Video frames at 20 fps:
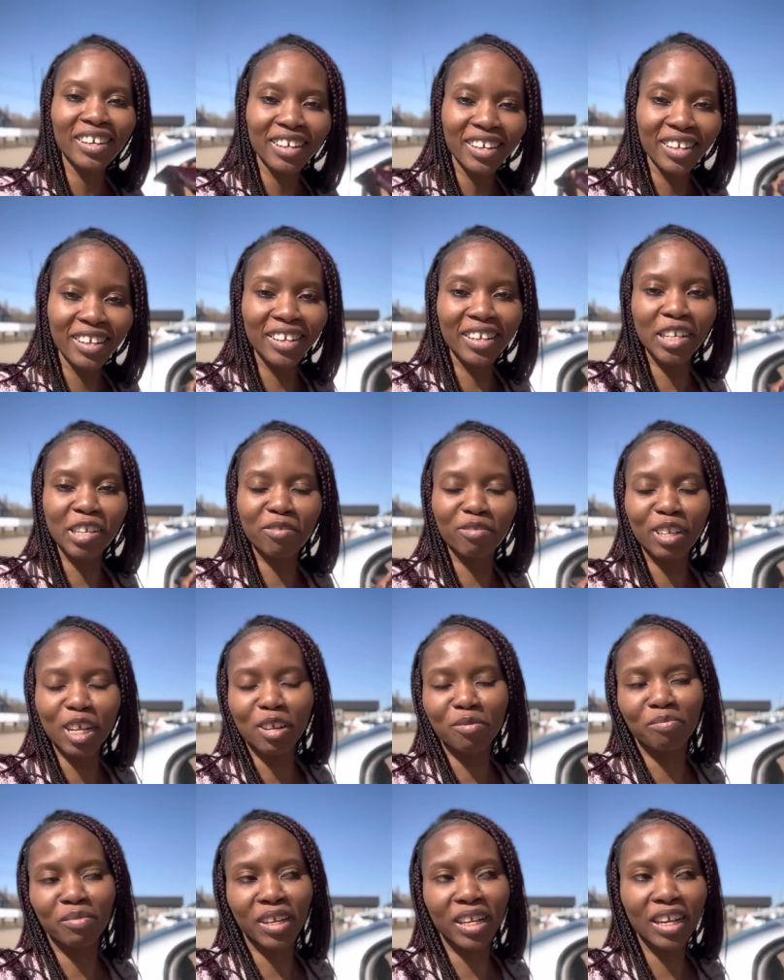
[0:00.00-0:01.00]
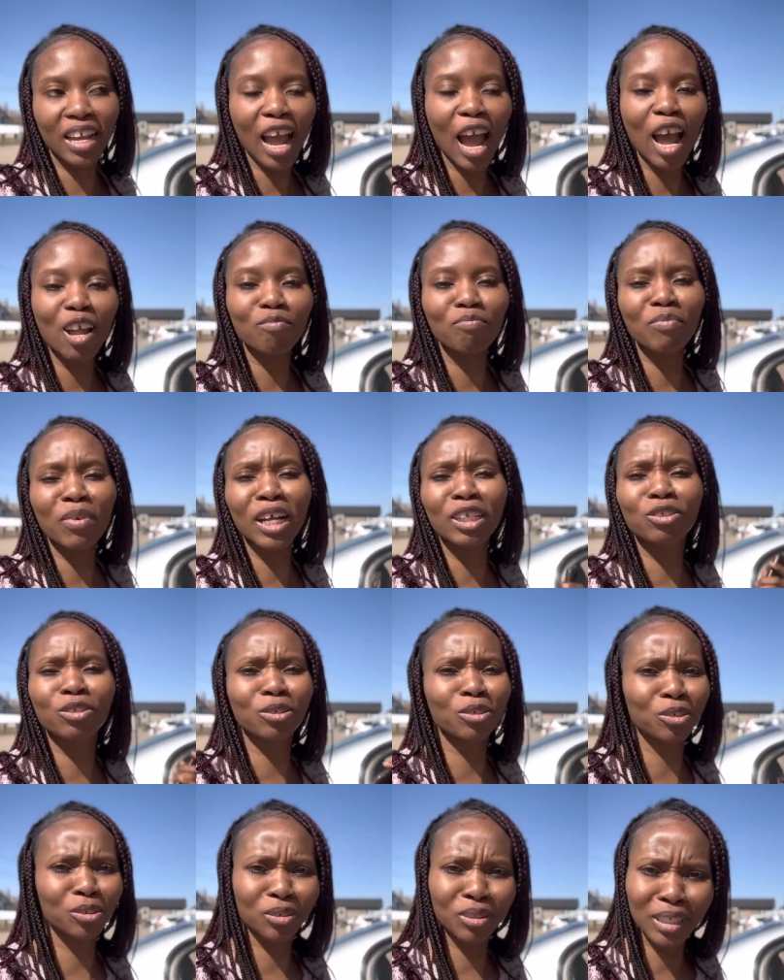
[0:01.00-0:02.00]
He gifted me. And
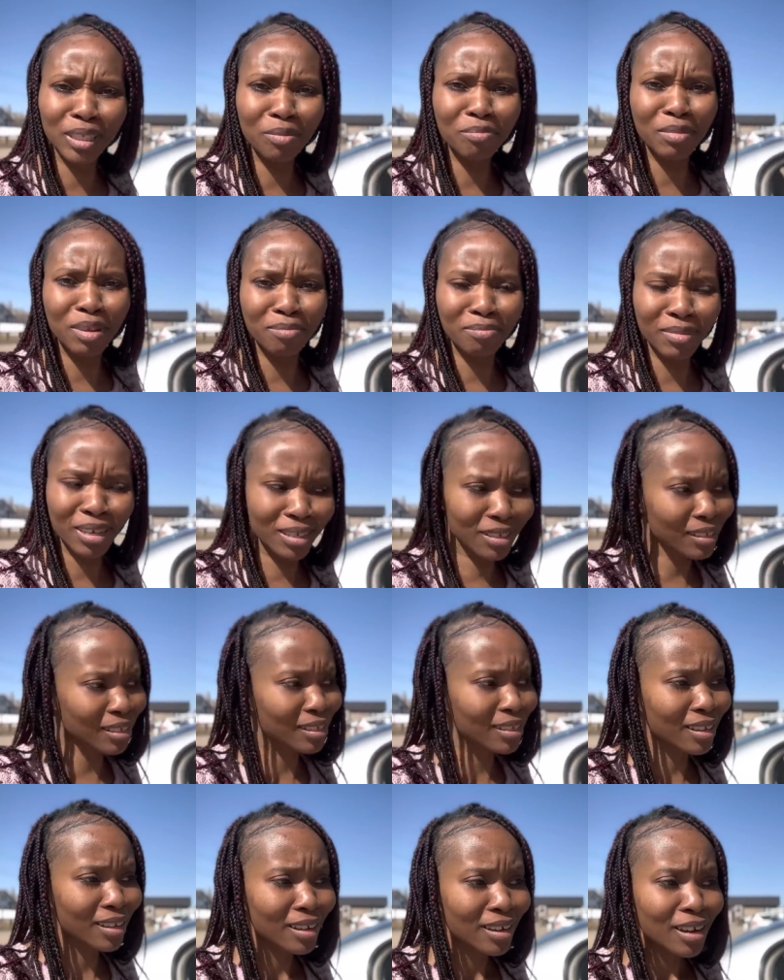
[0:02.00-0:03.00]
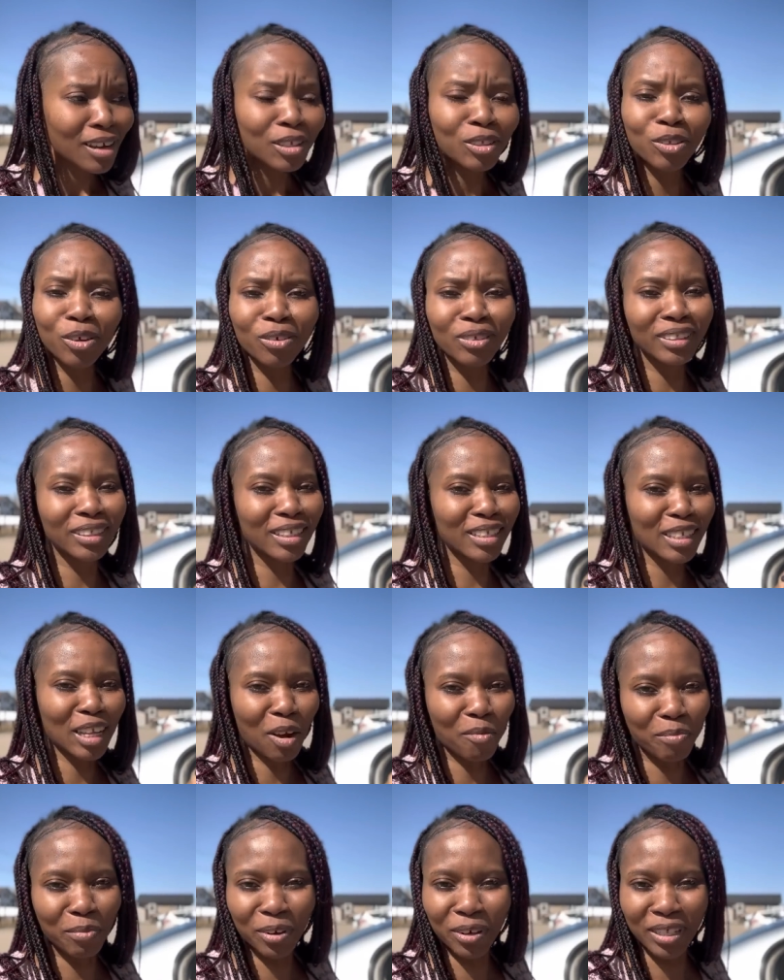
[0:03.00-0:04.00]
Madujutimi means don't
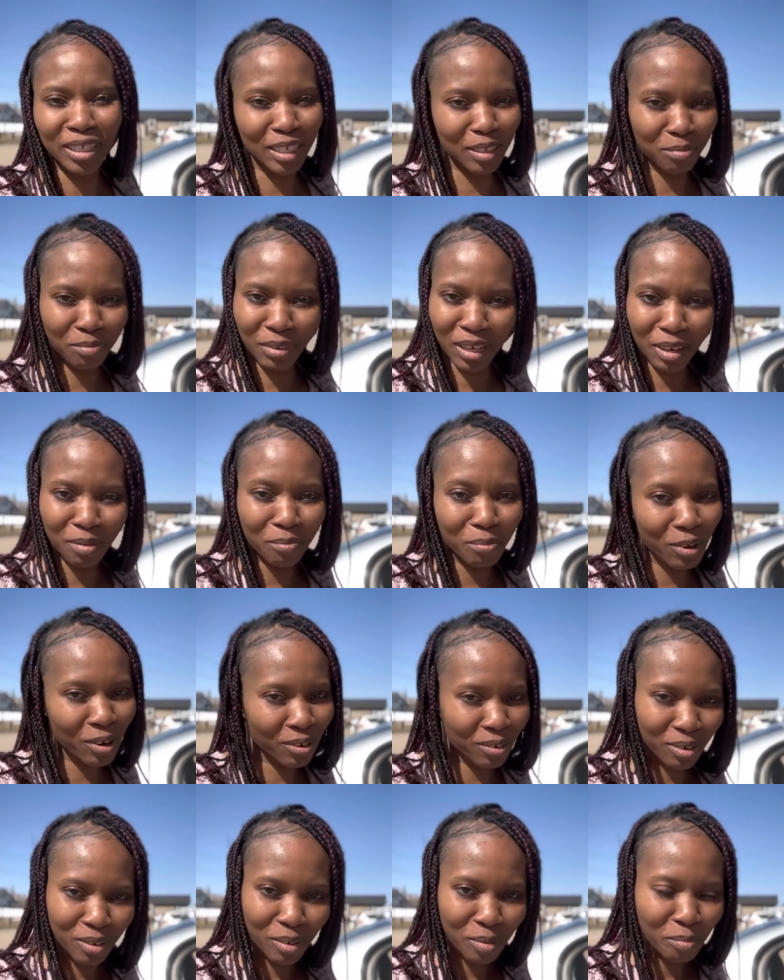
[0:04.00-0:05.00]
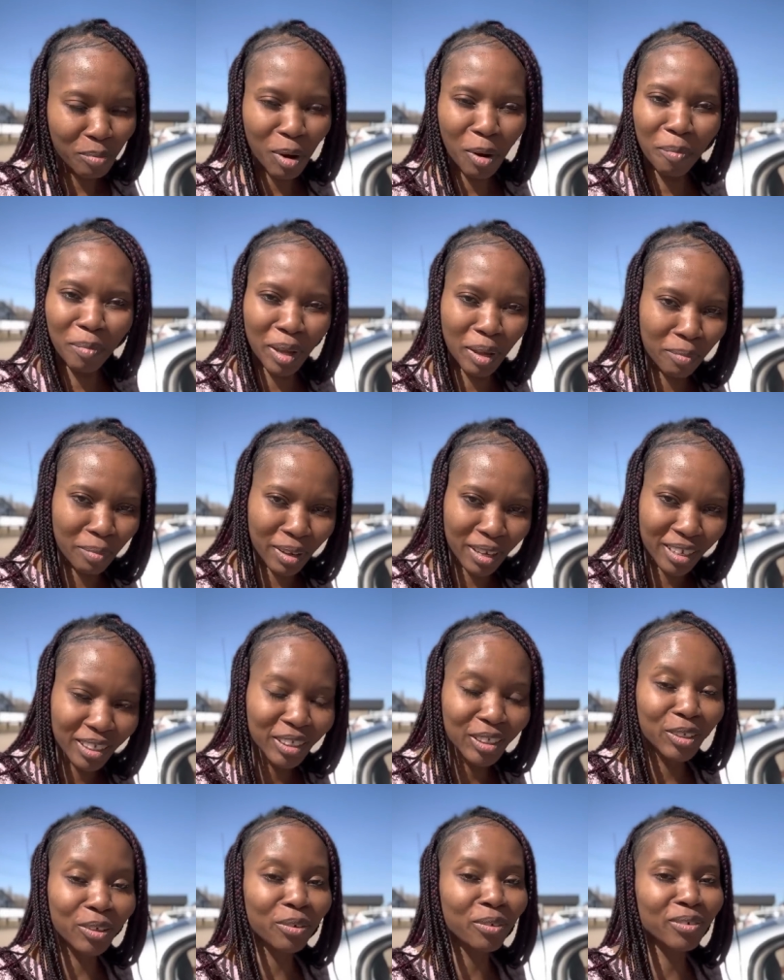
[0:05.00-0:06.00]
disappoint me. Mo, Mo
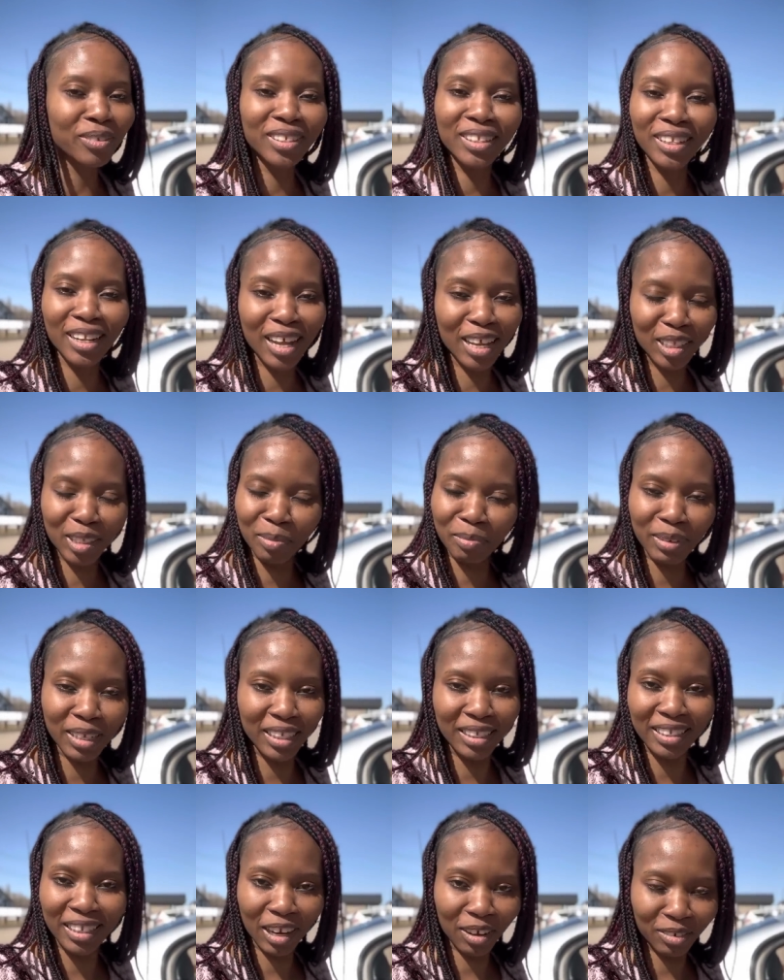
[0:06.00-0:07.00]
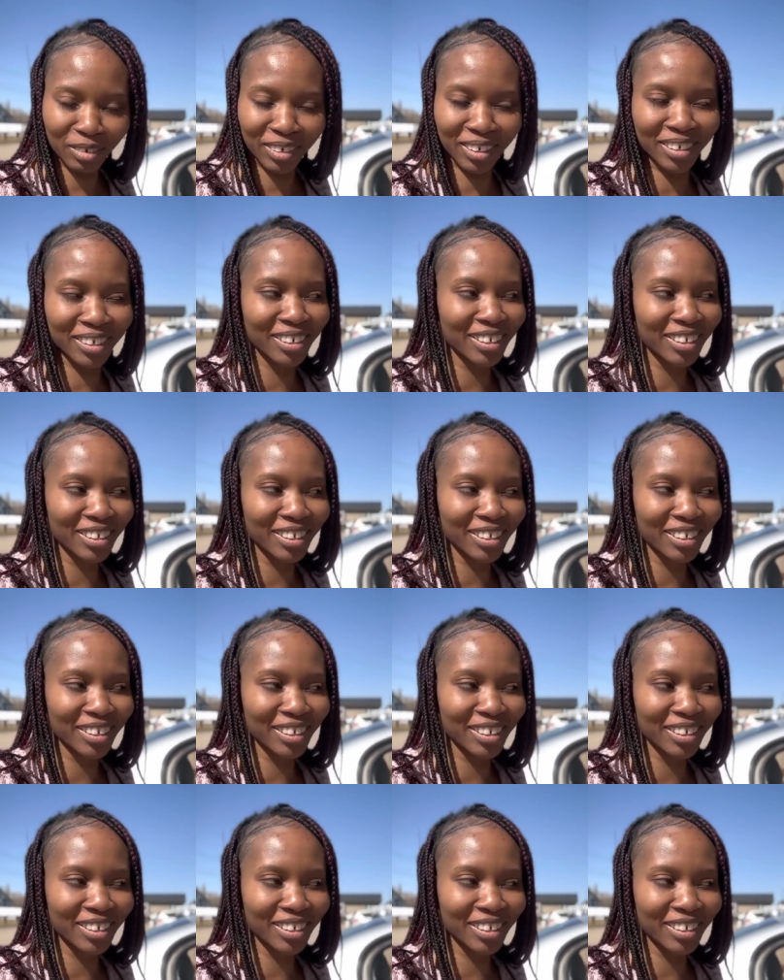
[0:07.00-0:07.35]
Baby, don't let me down.